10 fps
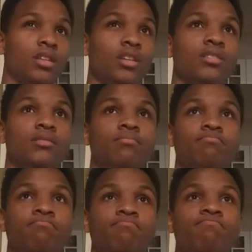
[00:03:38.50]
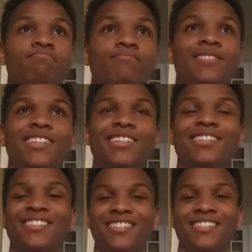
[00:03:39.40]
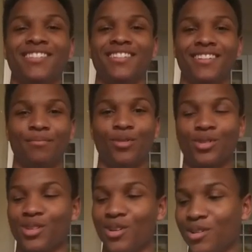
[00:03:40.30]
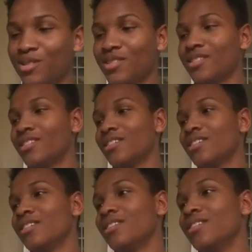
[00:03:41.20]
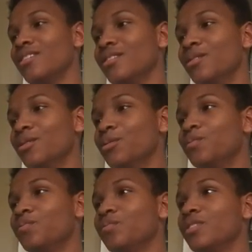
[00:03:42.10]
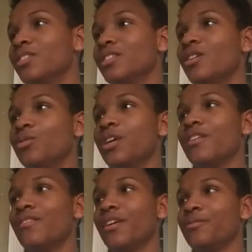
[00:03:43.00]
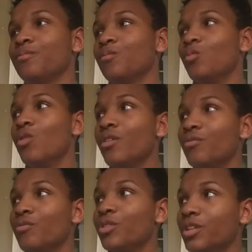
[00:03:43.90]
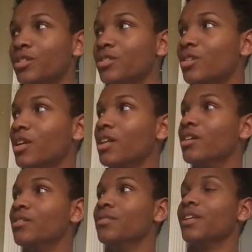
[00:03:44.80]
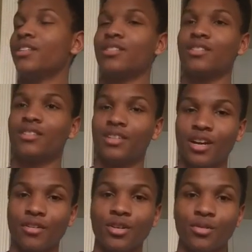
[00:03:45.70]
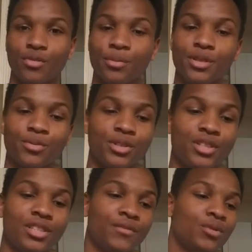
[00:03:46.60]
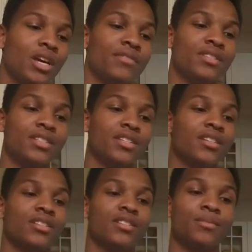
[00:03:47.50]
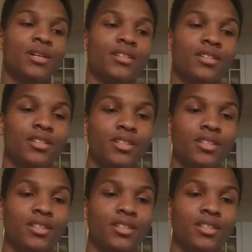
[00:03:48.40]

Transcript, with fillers: yeah, yeah, more songs. You know, yeah, cause I only have like one really good song I love, and that's the Carry On remix, which if you haven't seen yet, is in my